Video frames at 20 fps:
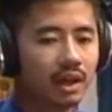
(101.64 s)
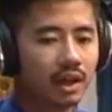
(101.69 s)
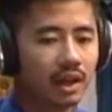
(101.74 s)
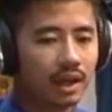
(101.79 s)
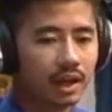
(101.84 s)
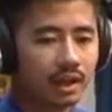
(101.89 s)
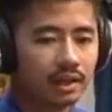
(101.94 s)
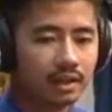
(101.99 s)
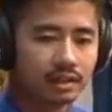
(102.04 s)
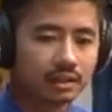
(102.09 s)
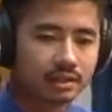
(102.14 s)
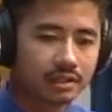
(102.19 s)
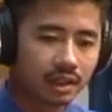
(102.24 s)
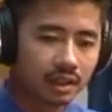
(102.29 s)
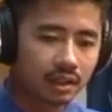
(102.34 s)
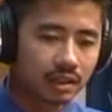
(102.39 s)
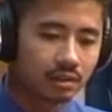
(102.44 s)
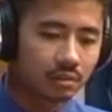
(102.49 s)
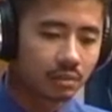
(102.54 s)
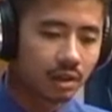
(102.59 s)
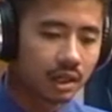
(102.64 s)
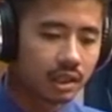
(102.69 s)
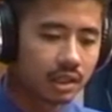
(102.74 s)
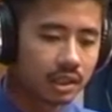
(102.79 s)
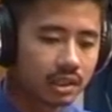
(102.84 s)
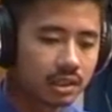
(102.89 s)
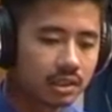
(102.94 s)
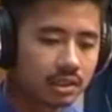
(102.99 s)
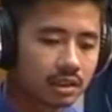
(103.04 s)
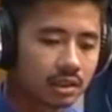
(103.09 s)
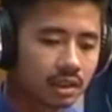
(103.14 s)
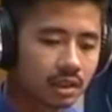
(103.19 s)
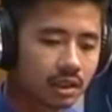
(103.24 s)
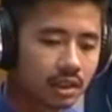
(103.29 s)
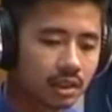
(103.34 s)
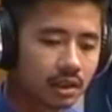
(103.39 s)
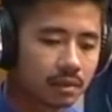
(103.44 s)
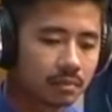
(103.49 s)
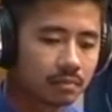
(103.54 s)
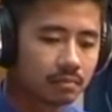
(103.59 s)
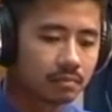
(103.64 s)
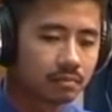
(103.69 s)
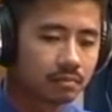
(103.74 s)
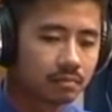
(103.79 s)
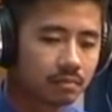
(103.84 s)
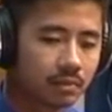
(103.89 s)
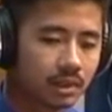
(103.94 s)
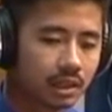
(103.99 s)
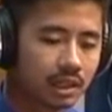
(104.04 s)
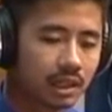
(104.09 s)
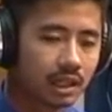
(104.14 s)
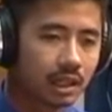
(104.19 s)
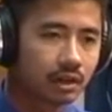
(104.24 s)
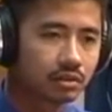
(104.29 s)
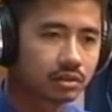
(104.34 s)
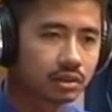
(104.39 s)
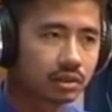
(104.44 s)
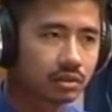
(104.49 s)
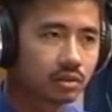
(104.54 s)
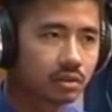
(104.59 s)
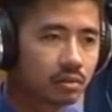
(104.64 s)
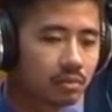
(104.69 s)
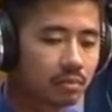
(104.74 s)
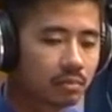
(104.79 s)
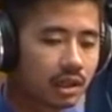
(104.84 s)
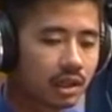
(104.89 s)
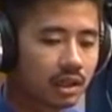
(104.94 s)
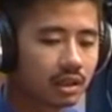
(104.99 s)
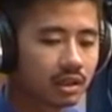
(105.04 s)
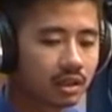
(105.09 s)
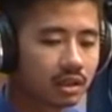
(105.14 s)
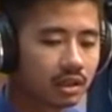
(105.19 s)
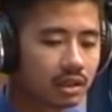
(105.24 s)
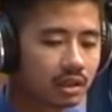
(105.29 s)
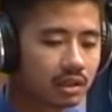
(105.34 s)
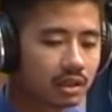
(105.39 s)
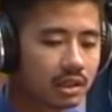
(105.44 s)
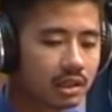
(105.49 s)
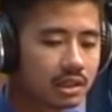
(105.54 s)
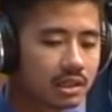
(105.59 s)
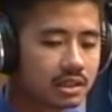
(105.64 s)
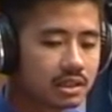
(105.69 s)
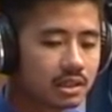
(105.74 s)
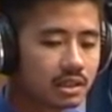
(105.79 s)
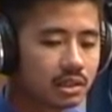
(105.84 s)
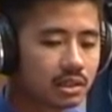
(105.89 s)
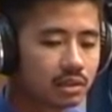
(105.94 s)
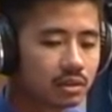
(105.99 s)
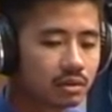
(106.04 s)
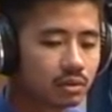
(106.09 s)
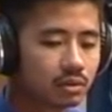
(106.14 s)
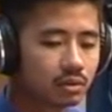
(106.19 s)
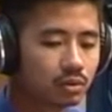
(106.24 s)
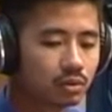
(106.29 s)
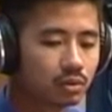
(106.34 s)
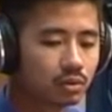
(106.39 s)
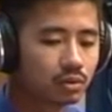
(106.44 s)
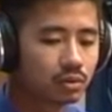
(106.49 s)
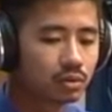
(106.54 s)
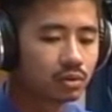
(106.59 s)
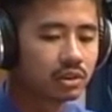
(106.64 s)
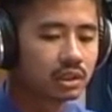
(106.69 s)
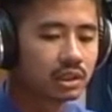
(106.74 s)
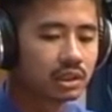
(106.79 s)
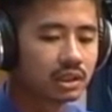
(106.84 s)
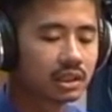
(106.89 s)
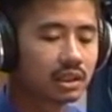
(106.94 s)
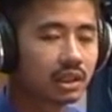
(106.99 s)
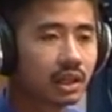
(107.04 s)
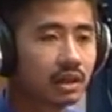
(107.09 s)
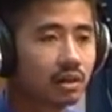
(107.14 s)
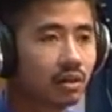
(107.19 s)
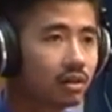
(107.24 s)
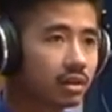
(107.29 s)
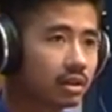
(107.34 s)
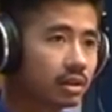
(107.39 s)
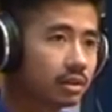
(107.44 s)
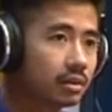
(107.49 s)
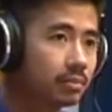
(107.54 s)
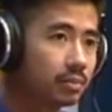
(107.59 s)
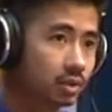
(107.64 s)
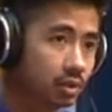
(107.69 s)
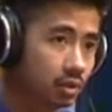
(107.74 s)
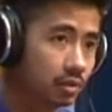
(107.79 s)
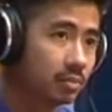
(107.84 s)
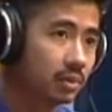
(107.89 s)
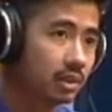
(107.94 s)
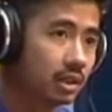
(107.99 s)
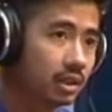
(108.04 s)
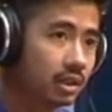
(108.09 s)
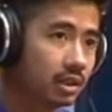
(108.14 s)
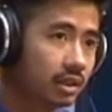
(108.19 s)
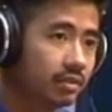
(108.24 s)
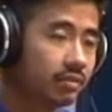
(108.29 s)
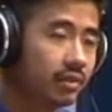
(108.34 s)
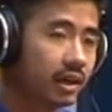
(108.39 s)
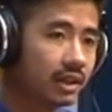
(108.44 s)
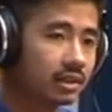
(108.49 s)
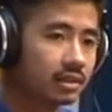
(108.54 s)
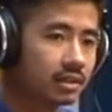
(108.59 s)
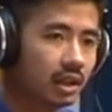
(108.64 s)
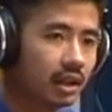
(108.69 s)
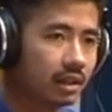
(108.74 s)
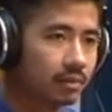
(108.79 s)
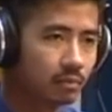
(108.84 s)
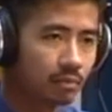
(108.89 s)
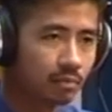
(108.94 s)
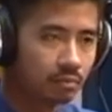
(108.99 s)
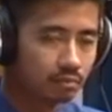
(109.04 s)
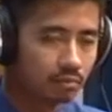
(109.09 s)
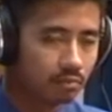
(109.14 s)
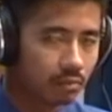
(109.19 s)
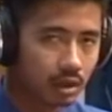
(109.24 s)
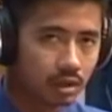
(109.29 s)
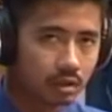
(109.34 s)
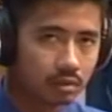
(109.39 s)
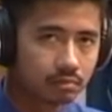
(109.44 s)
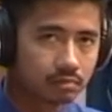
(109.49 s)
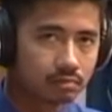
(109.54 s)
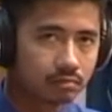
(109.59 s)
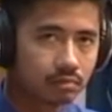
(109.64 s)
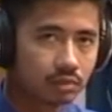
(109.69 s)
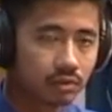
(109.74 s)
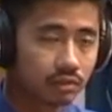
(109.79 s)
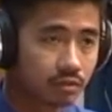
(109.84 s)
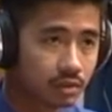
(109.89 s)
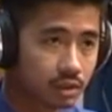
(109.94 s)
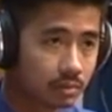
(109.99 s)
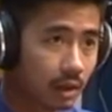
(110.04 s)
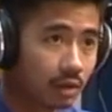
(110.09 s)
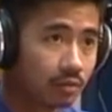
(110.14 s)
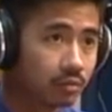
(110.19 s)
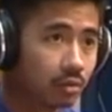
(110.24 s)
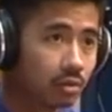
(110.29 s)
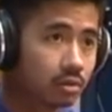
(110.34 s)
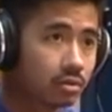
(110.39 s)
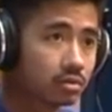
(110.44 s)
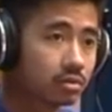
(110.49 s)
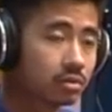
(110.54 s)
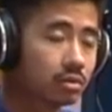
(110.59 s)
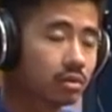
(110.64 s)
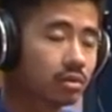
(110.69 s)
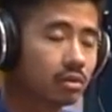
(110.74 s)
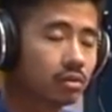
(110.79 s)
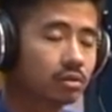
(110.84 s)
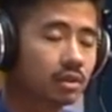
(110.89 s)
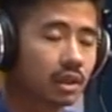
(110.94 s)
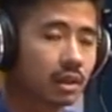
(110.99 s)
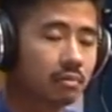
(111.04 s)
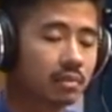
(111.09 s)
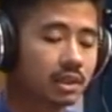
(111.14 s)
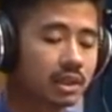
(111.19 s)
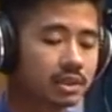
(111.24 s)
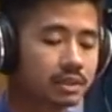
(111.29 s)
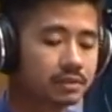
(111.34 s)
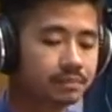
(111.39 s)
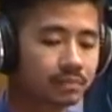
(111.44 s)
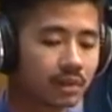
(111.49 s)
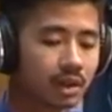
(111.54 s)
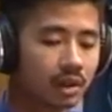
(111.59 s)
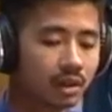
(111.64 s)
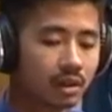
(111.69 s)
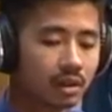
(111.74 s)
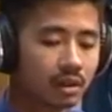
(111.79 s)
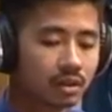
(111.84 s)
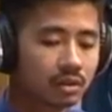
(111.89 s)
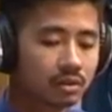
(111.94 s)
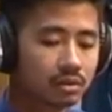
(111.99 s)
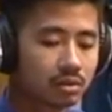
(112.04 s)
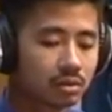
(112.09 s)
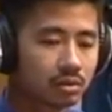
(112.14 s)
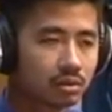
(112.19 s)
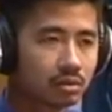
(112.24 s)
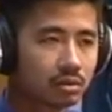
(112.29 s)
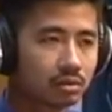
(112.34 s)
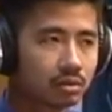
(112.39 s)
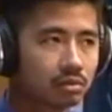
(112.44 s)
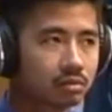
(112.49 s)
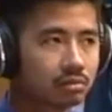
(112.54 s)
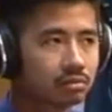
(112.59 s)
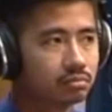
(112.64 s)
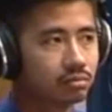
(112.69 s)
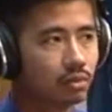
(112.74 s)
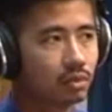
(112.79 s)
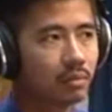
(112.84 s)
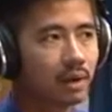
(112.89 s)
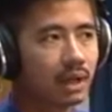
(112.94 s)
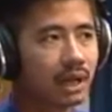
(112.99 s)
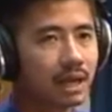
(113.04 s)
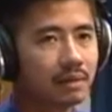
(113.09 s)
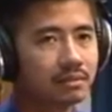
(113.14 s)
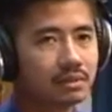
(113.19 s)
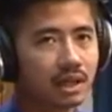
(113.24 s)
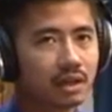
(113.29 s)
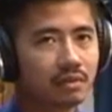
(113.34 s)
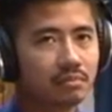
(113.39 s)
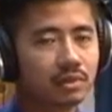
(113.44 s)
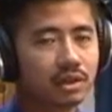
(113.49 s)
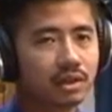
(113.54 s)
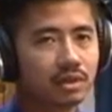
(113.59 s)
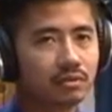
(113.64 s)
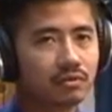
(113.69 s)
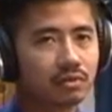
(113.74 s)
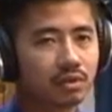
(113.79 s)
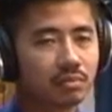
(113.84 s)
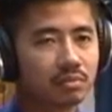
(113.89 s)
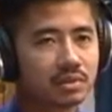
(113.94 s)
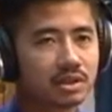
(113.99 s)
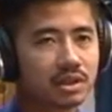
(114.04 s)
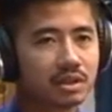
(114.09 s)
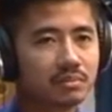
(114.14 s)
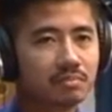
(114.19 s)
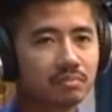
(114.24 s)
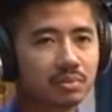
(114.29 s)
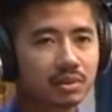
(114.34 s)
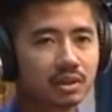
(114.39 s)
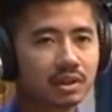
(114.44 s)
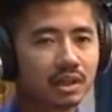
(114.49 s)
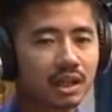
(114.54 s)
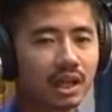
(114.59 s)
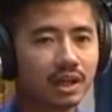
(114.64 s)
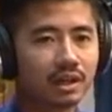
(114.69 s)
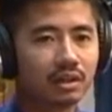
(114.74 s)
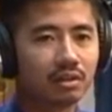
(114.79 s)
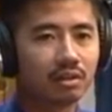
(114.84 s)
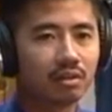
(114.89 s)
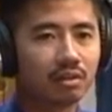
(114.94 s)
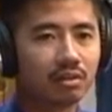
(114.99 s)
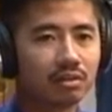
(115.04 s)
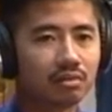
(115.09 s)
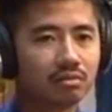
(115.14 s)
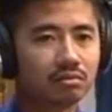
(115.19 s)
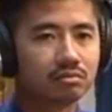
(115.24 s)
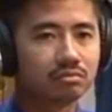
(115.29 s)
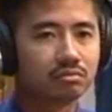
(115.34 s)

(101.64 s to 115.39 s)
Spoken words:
And the second one is it allows us to make it easier to use internet on a portable device like smartphones or tablets. So mobile apps can be from a simple like your